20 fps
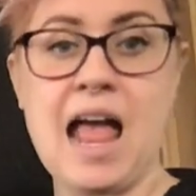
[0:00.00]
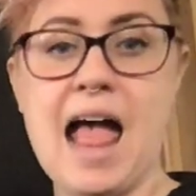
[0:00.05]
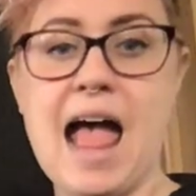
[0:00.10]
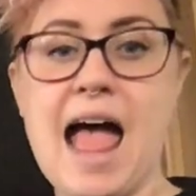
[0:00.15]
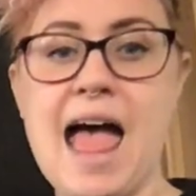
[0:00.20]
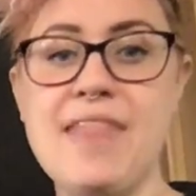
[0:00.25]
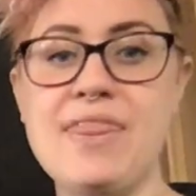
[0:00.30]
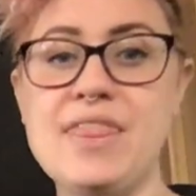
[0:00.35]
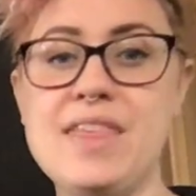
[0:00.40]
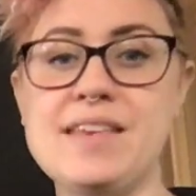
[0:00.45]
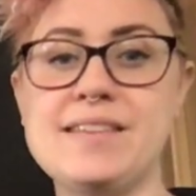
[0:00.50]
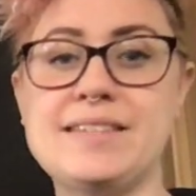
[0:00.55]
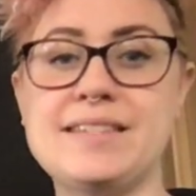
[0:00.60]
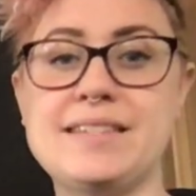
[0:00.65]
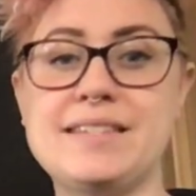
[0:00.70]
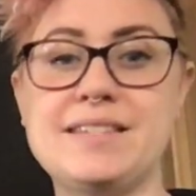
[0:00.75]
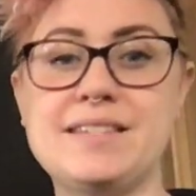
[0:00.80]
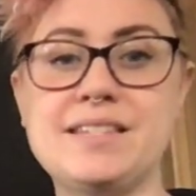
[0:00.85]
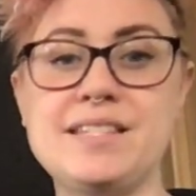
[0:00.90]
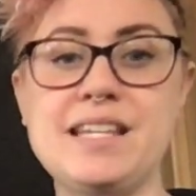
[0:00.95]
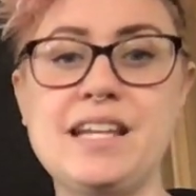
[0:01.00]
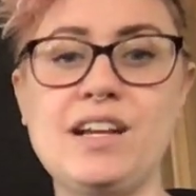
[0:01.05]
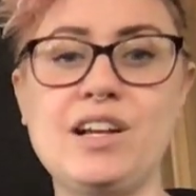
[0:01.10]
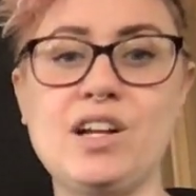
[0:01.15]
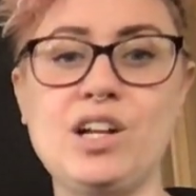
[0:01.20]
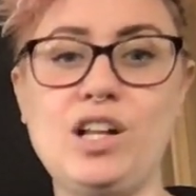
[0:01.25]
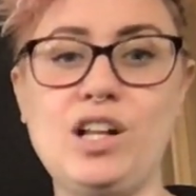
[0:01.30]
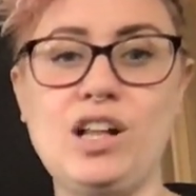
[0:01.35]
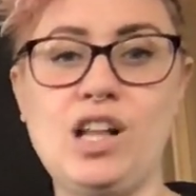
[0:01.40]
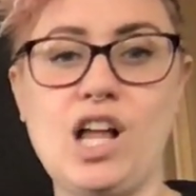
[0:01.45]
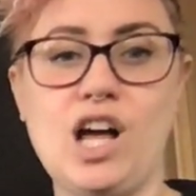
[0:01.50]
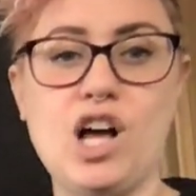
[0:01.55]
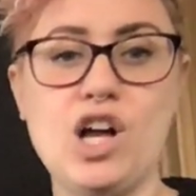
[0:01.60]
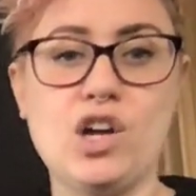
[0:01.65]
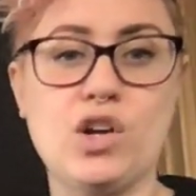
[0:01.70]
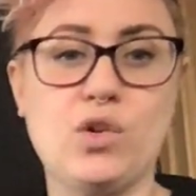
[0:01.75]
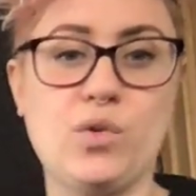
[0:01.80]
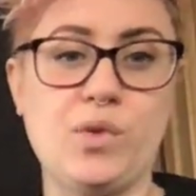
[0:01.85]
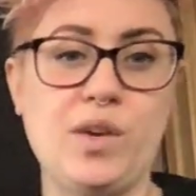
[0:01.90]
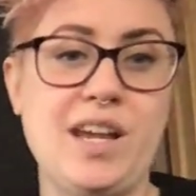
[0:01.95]
And this still
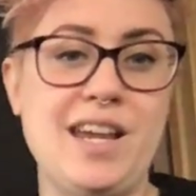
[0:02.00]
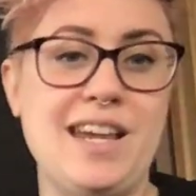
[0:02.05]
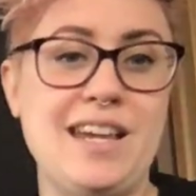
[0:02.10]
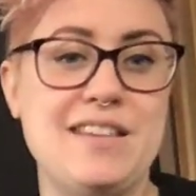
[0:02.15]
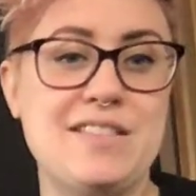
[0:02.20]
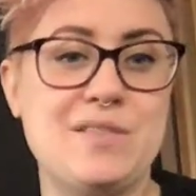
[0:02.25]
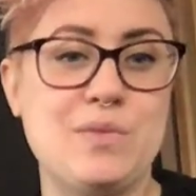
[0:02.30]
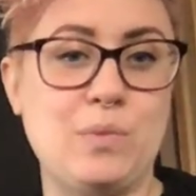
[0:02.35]
agrees